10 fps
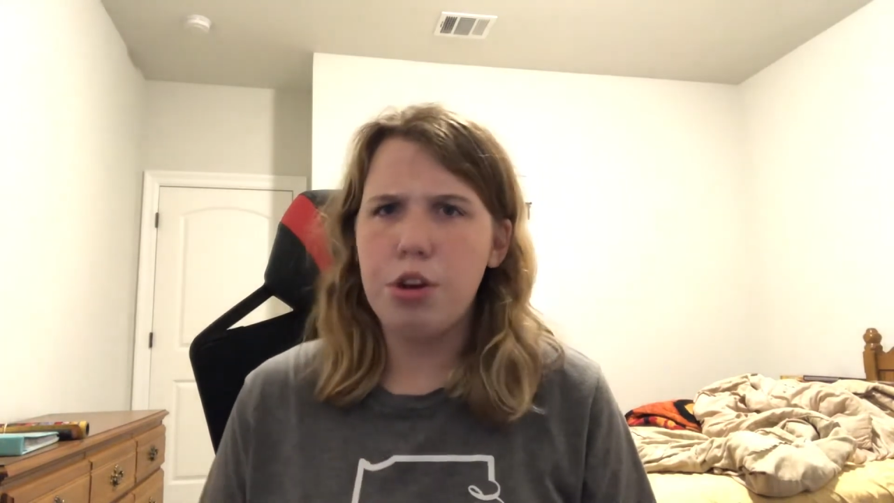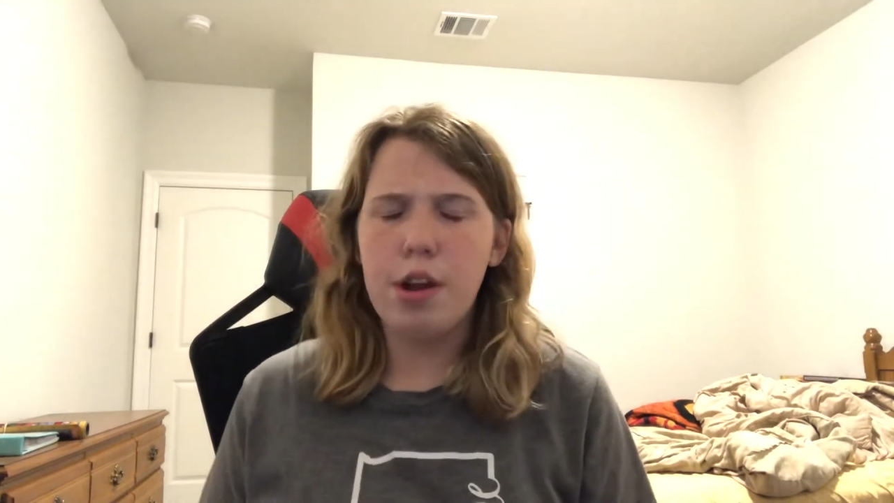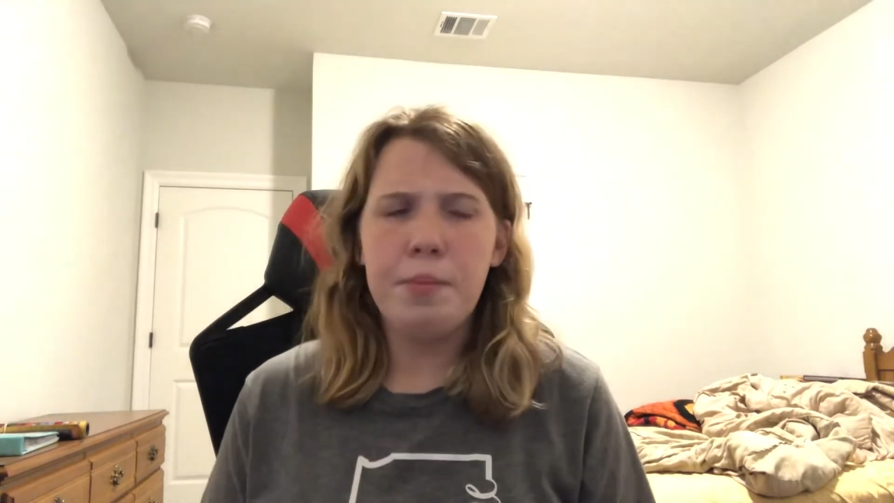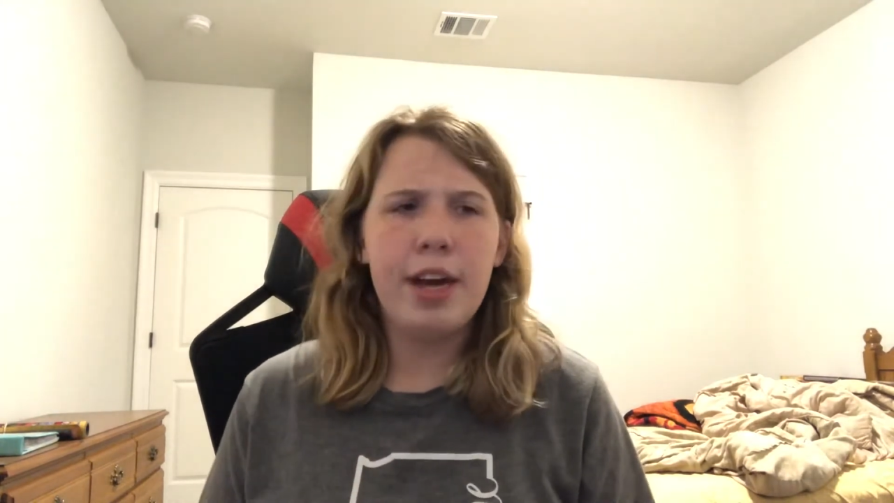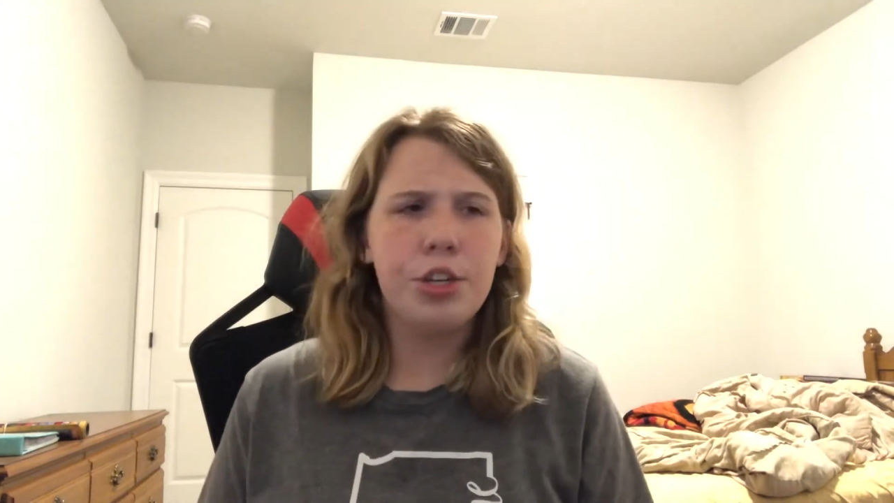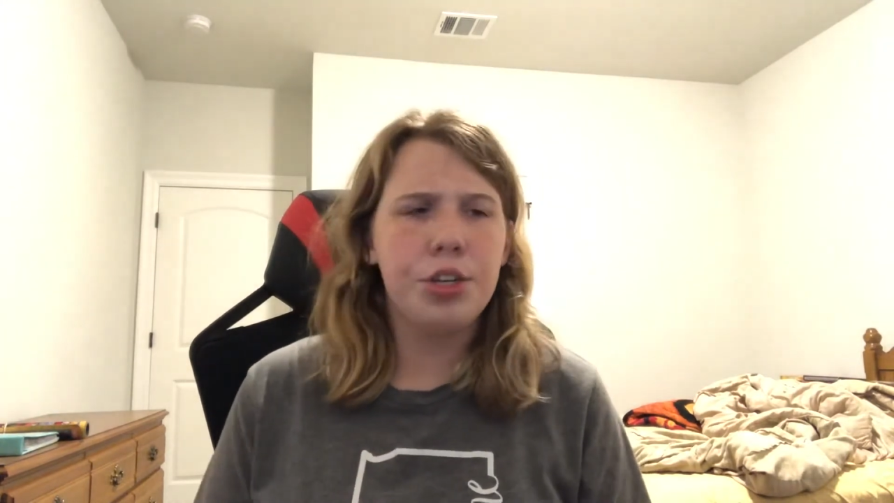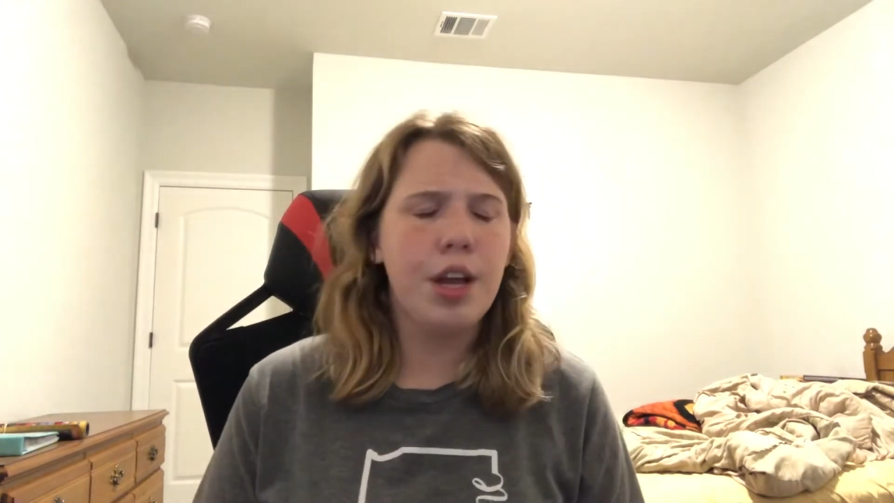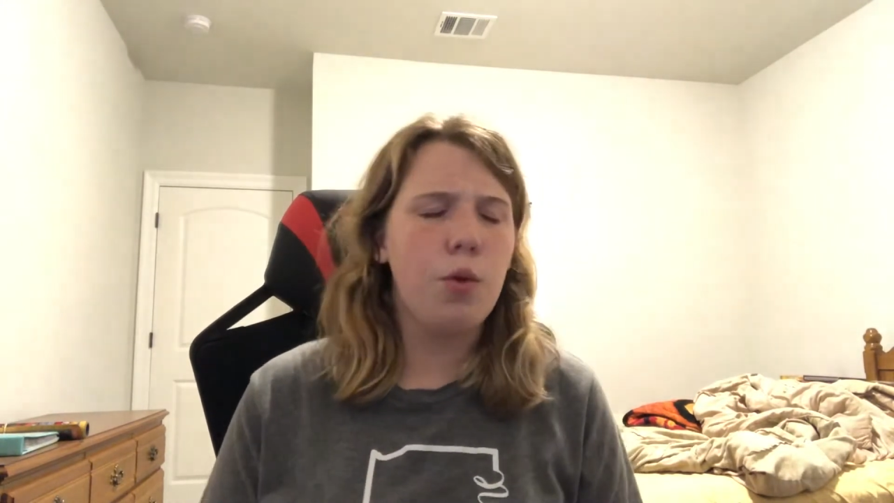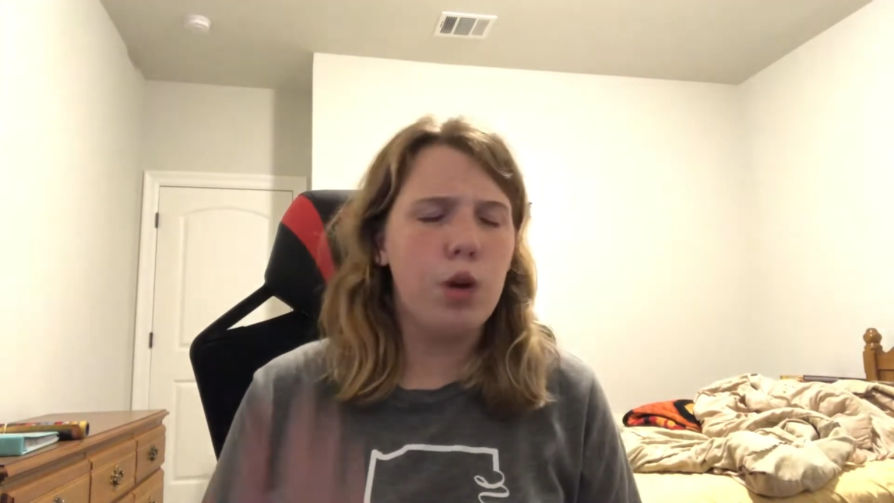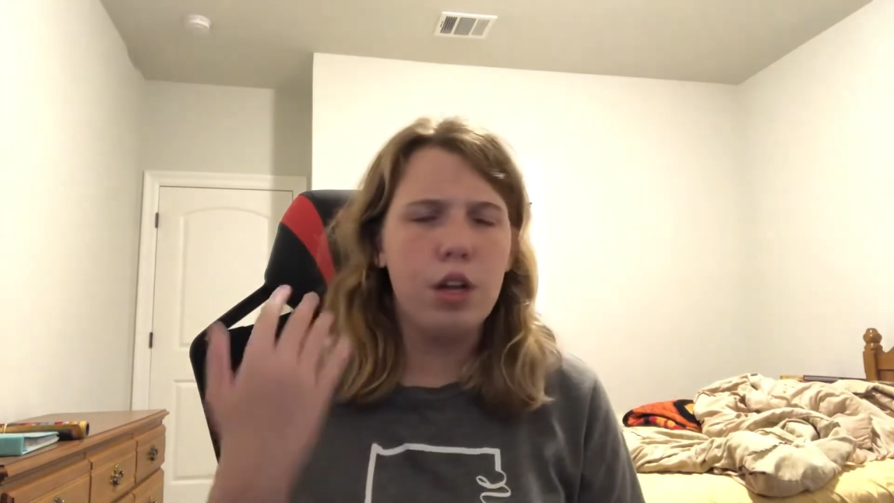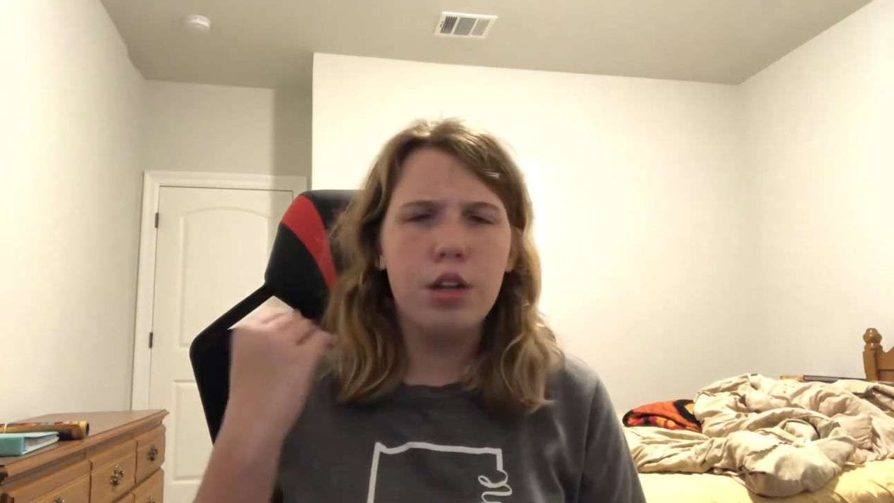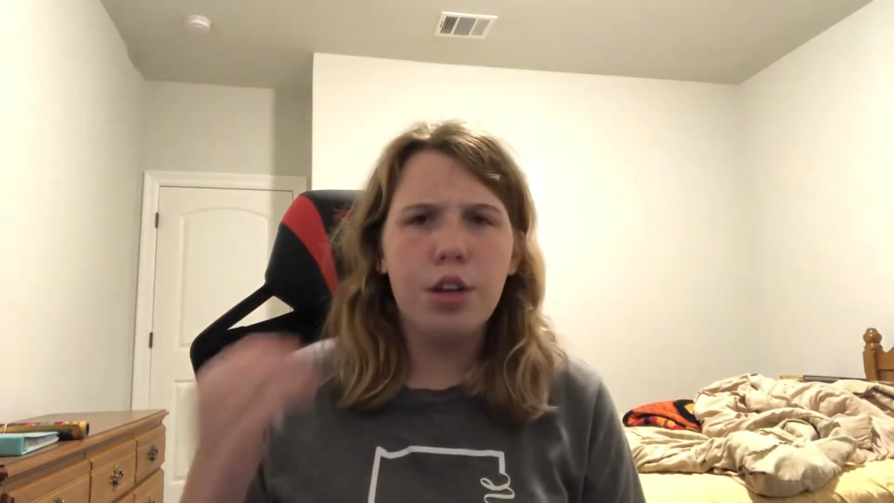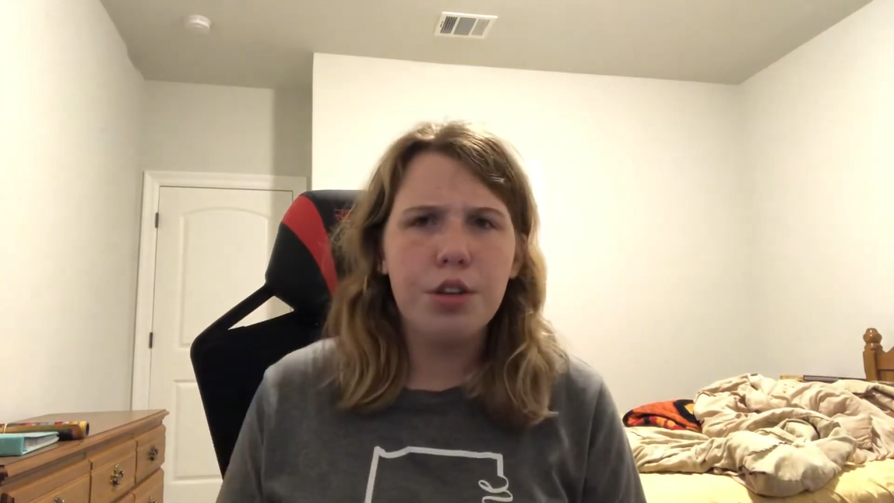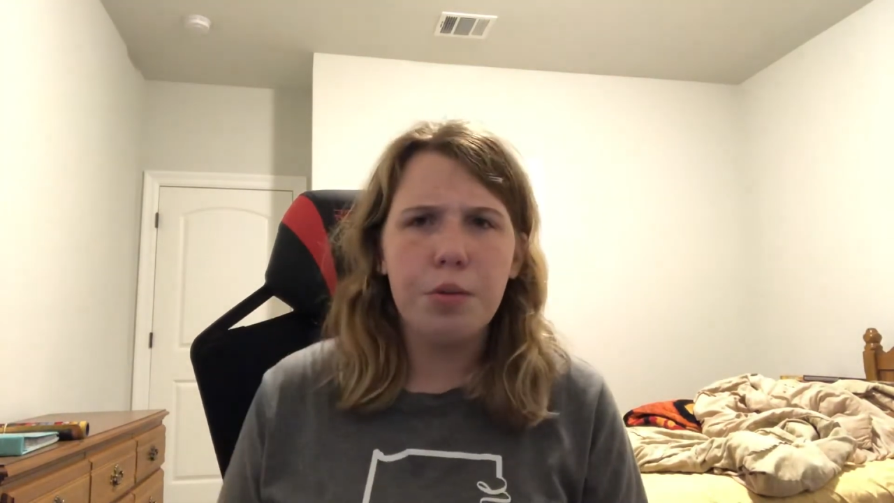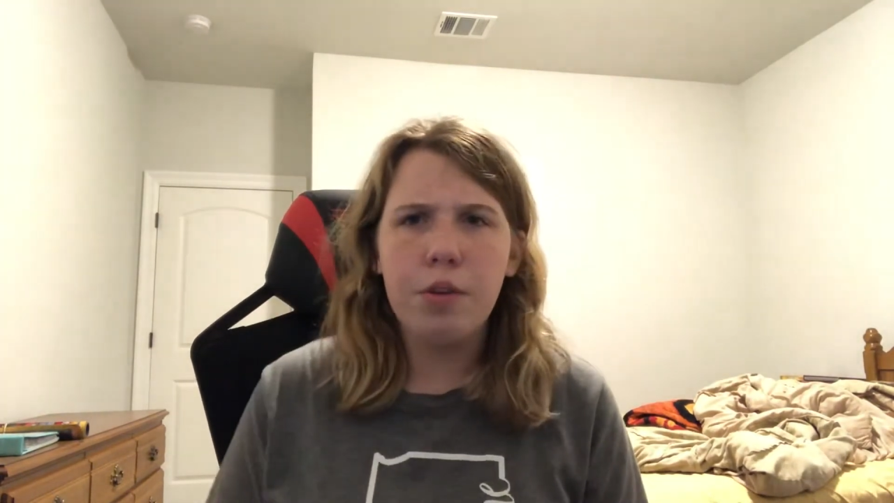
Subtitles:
And Matt's just like, well, it doesn't,